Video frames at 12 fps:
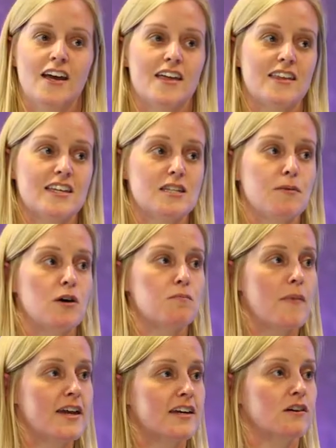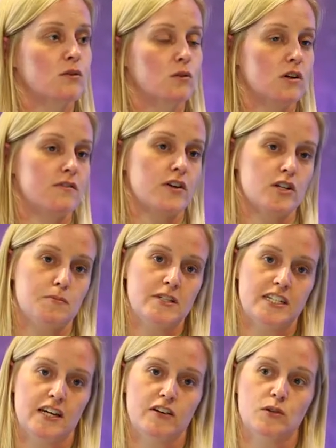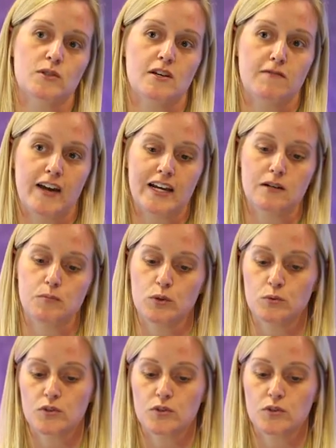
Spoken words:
And that's about making all of those materials available.